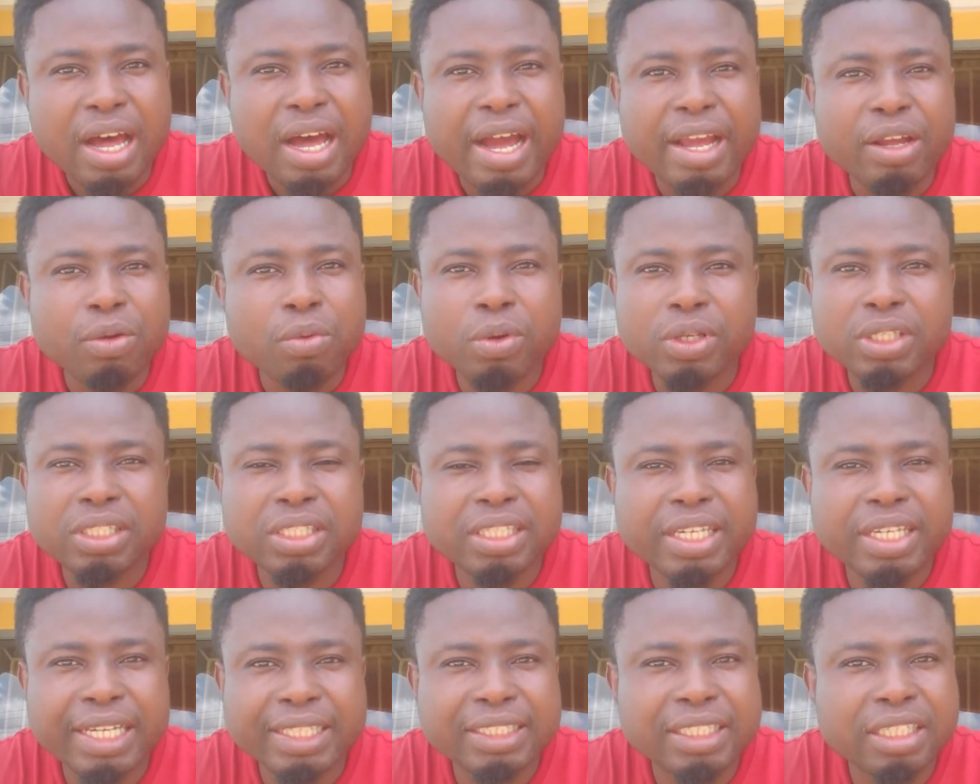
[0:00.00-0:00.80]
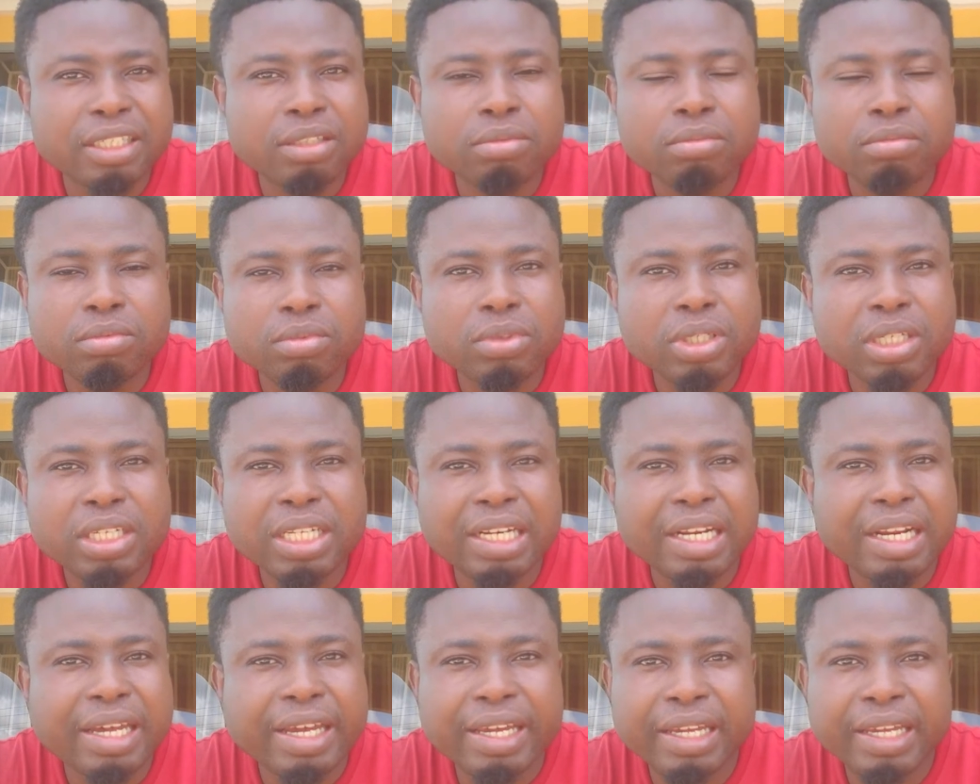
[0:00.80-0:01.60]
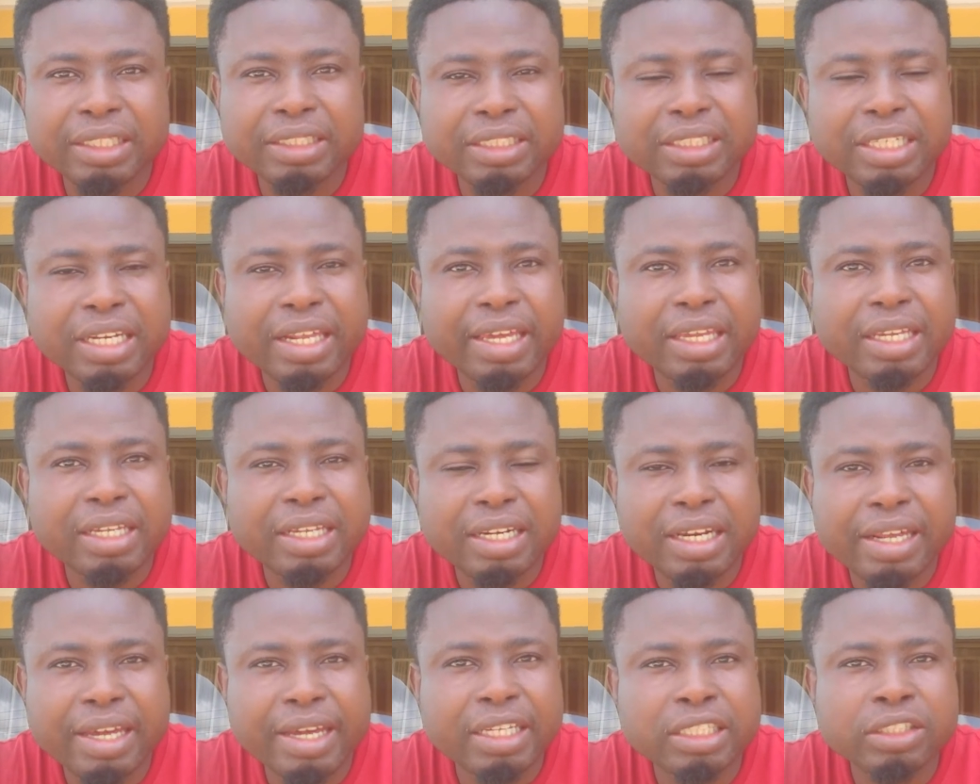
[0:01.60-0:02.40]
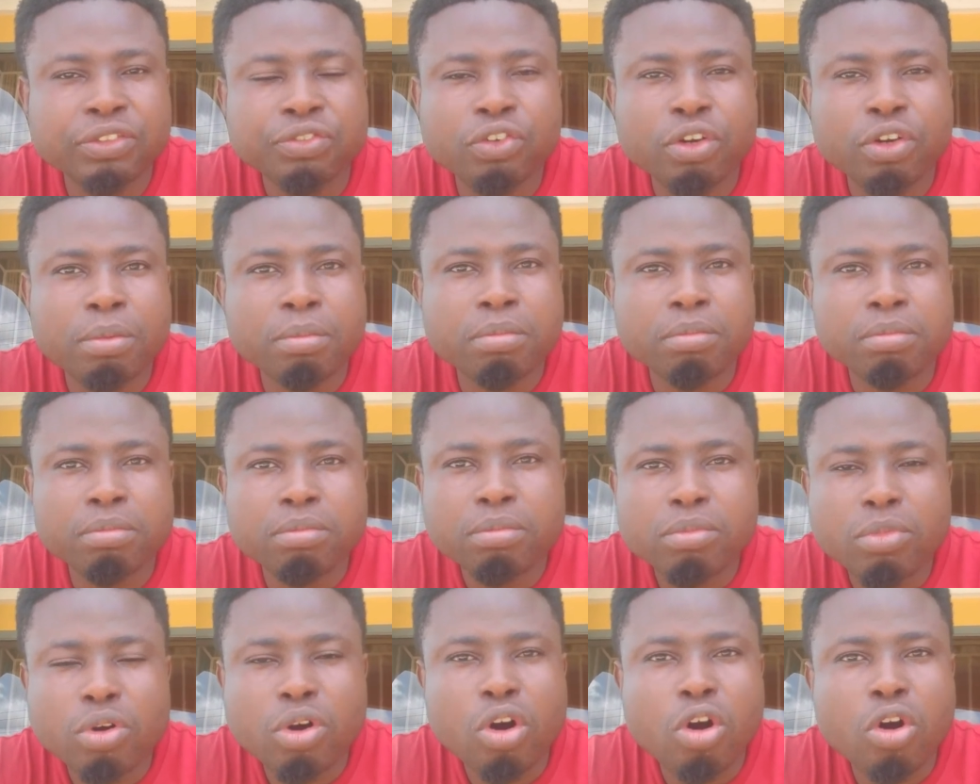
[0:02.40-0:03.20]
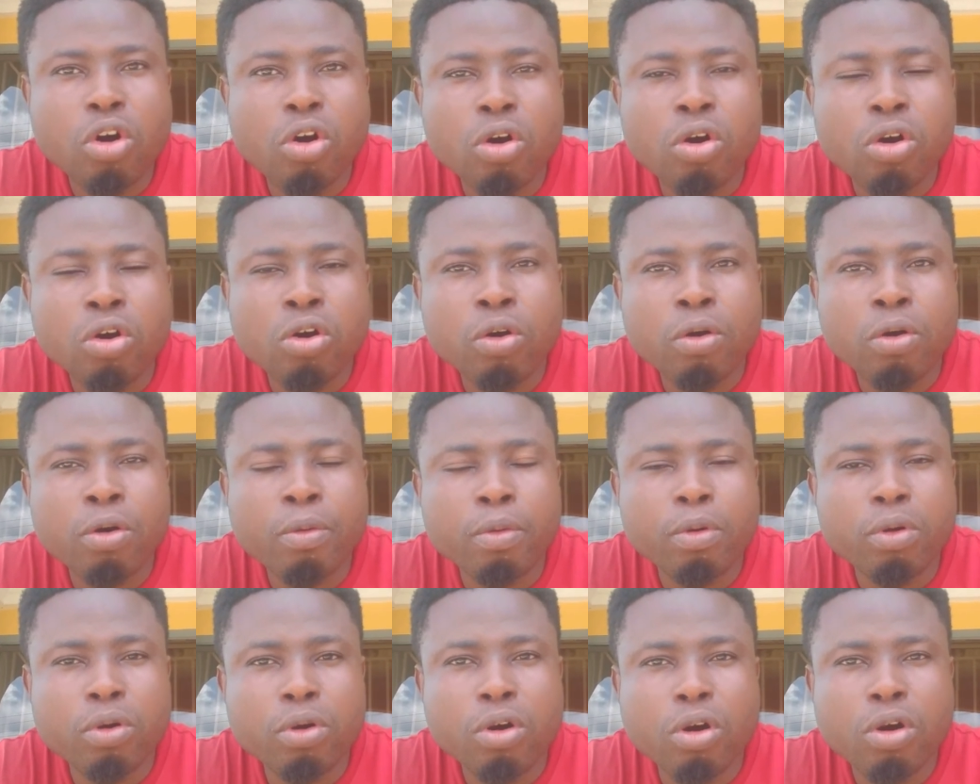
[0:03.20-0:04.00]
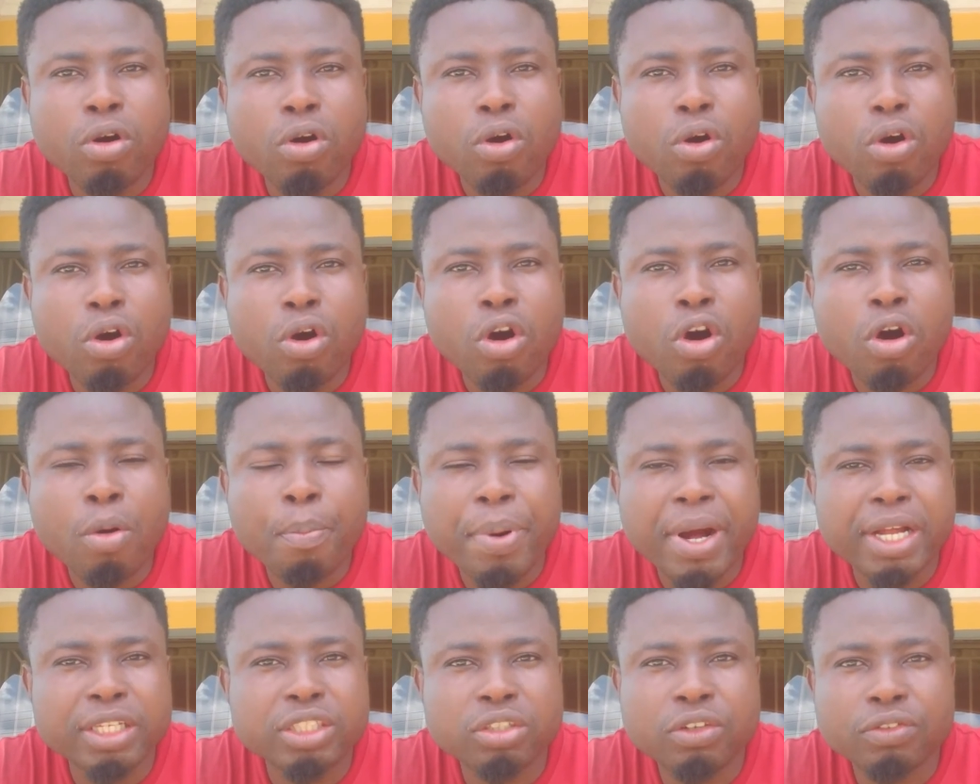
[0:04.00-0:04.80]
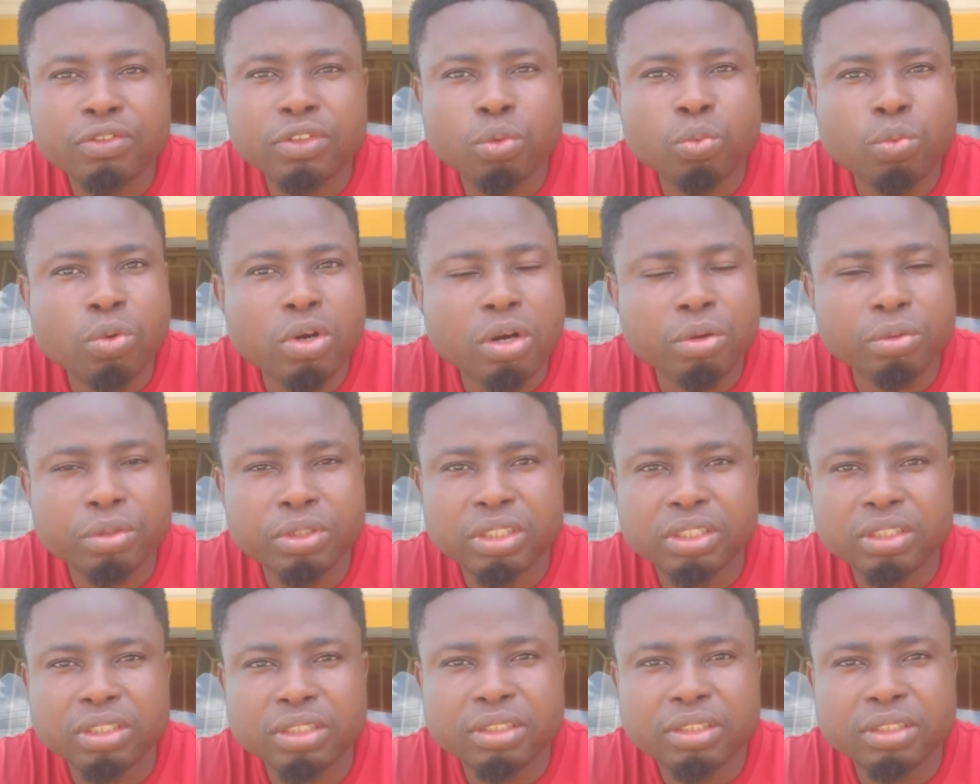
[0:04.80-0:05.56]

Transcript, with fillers: I was getting clients, like clients from all all parts of the world,